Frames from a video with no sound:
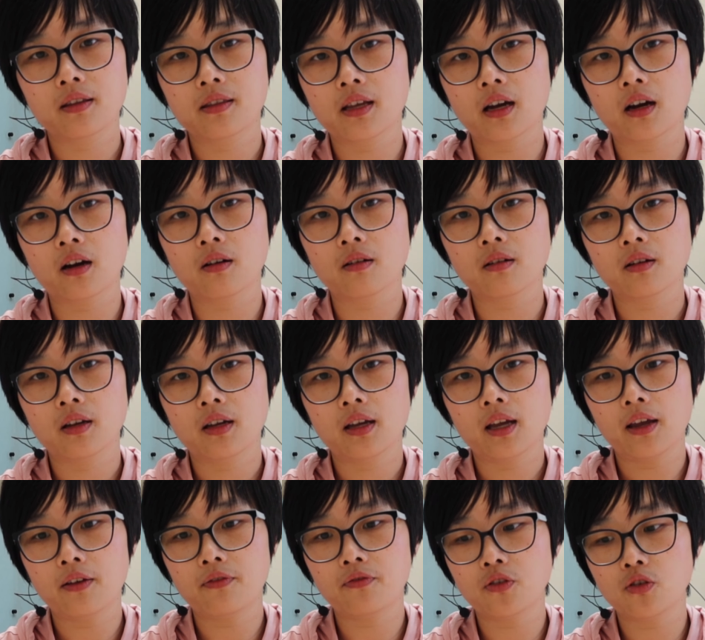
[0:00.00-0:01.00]
Now,
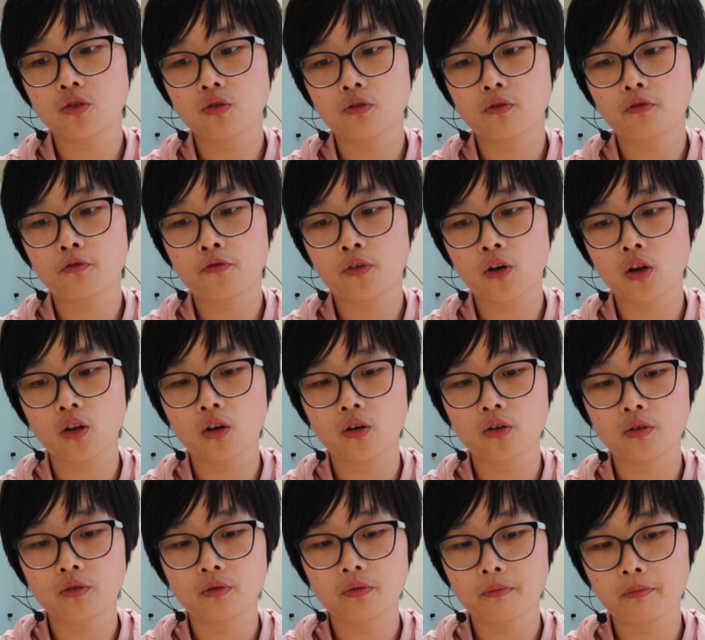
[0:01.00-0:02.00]
if you
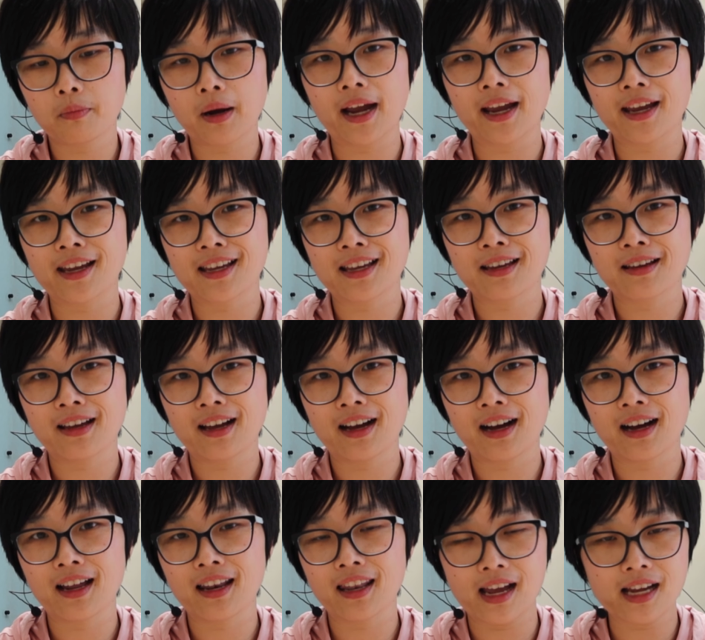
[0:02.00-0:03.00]
follow my
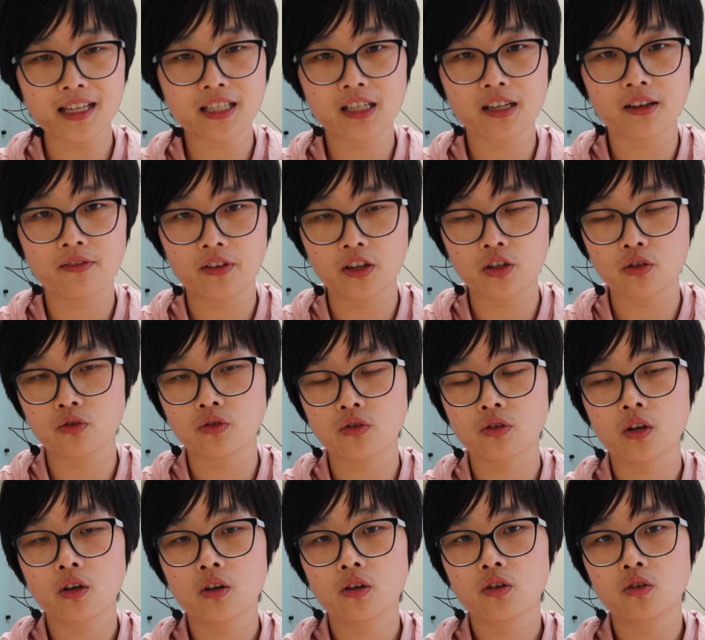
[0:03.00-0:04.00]
last year video,
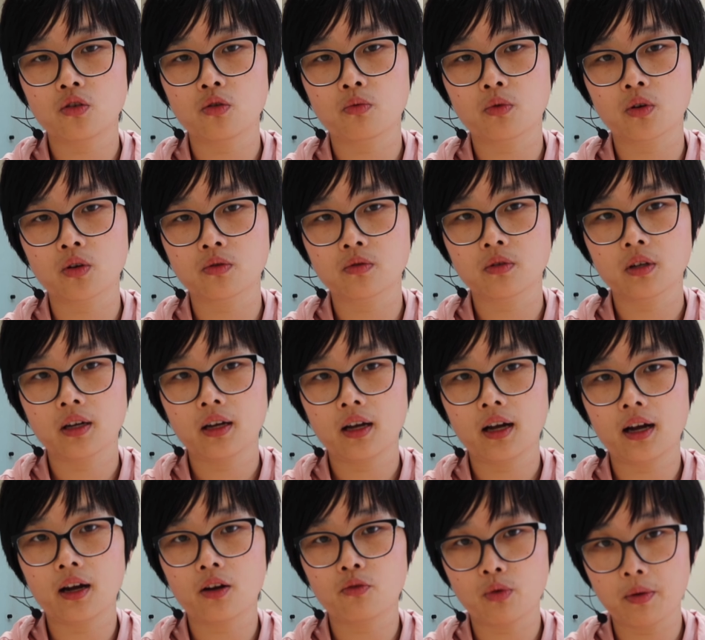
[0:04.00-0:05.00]
you will
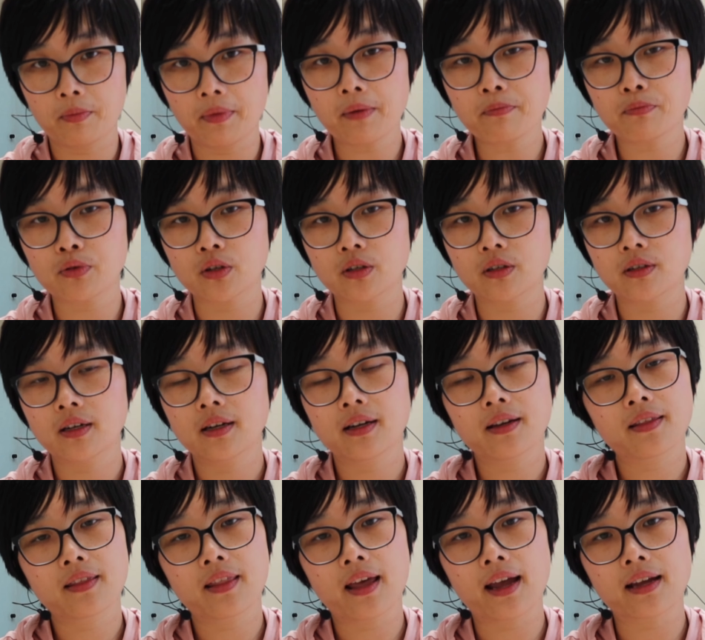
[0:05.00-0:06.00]
remember
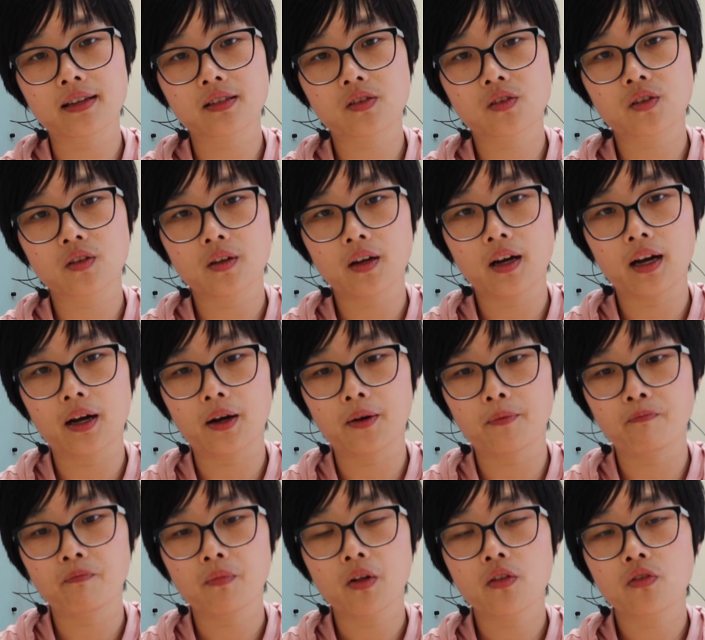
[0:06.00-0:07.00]
that
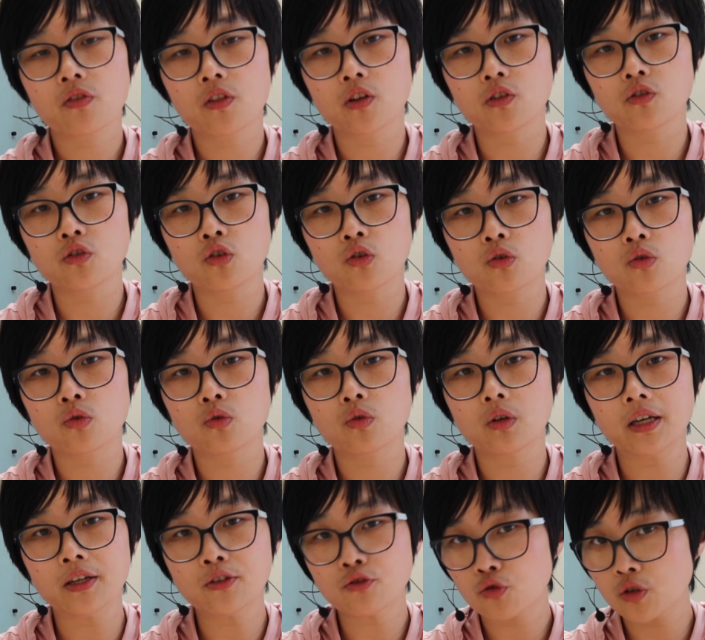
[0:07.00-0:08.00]
the new
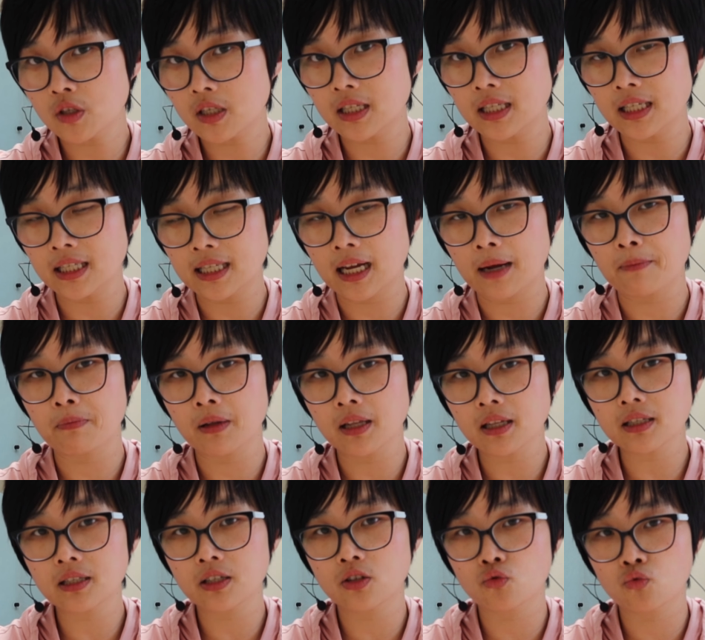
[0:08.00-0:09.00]
interest
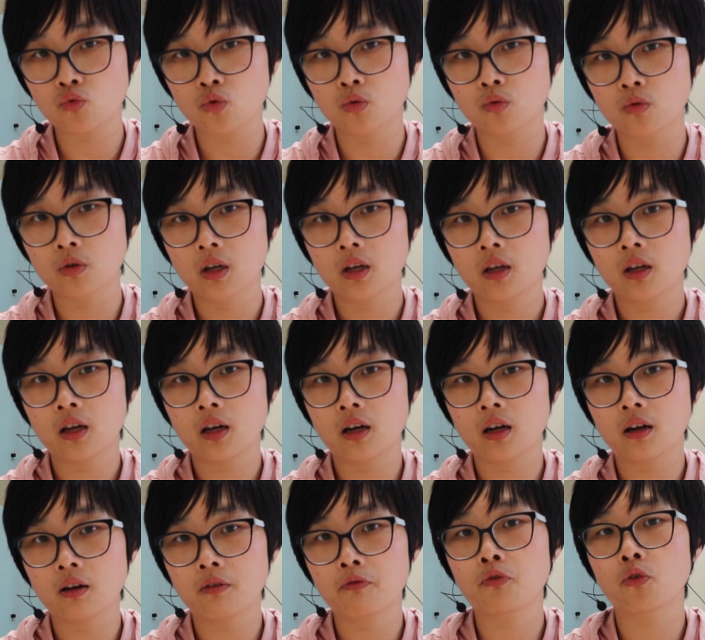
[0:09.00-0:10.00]
deductibility rule
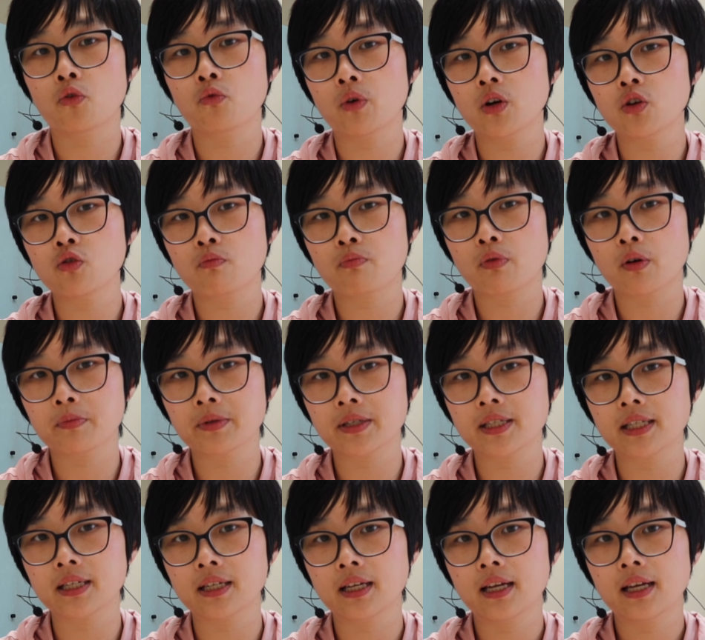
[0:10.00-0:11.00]
for rental
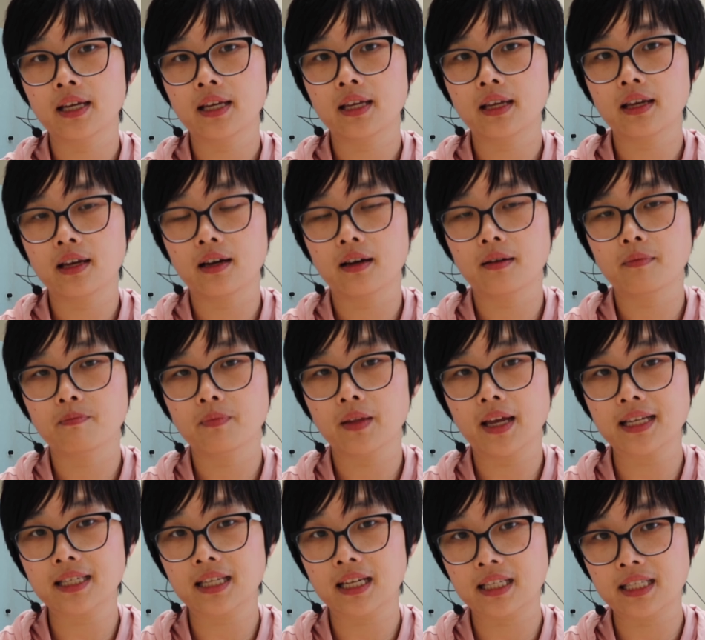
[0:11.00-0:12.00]
property
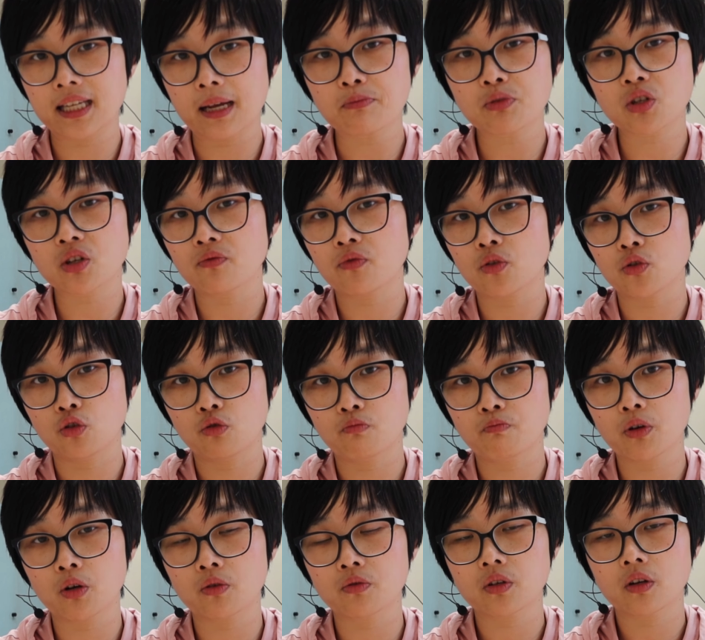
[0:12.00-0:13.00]
has exemption for new
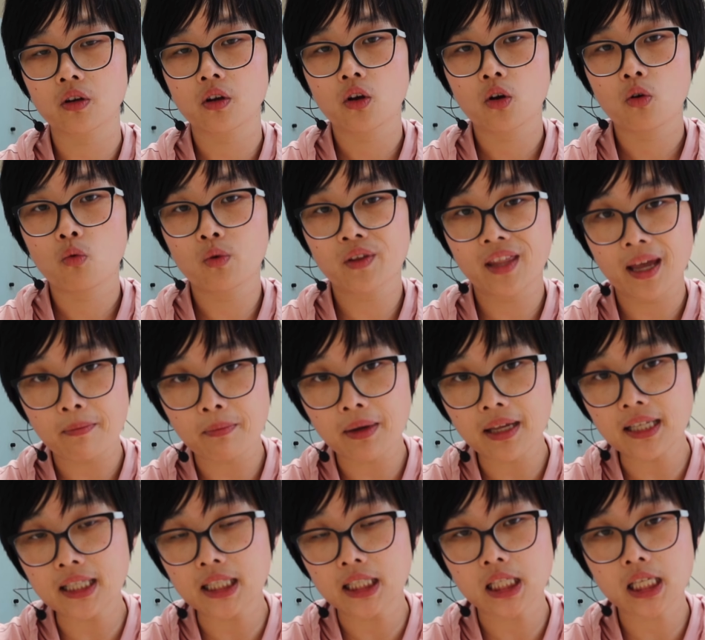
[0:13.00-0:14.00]
build. What that
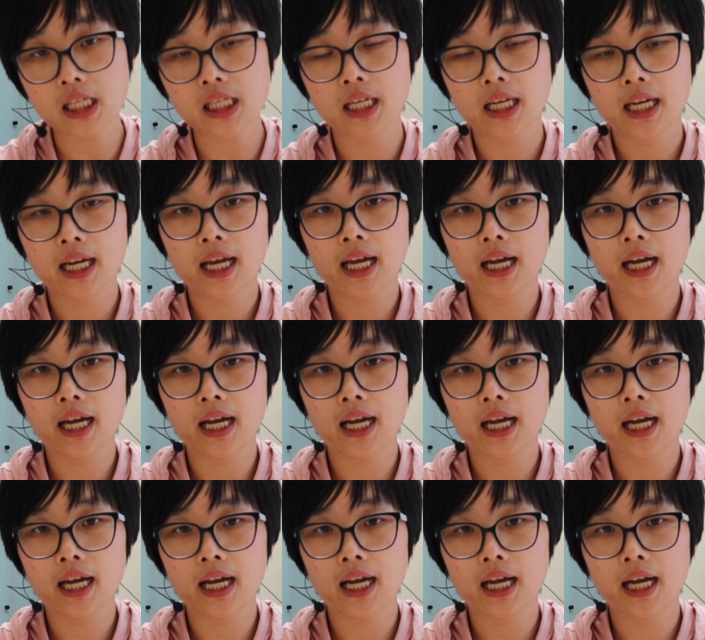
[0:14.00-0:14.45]
means is